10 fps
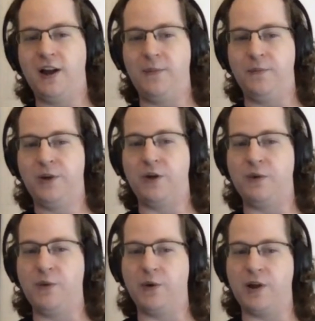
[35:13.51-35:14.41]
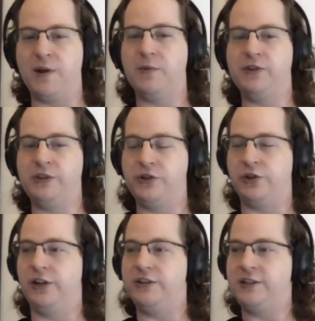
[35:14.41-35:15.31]
Um, you know, when we were coming up with this
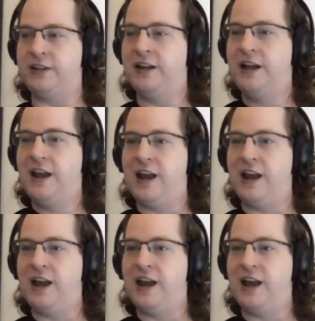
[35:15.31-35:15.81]
initial list, and